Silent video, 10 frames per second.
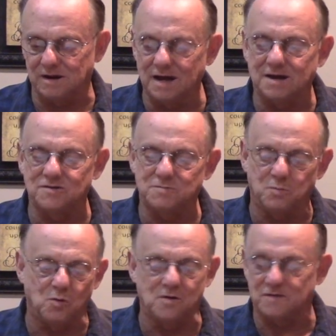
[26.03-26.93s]
nuggets
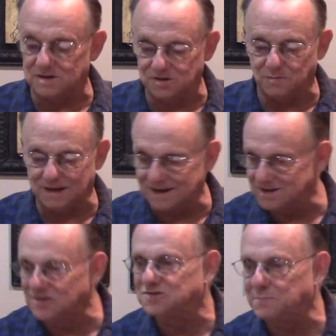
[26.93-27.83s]
more than you would
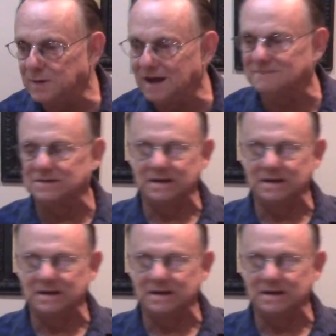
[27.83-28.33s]
anticipate.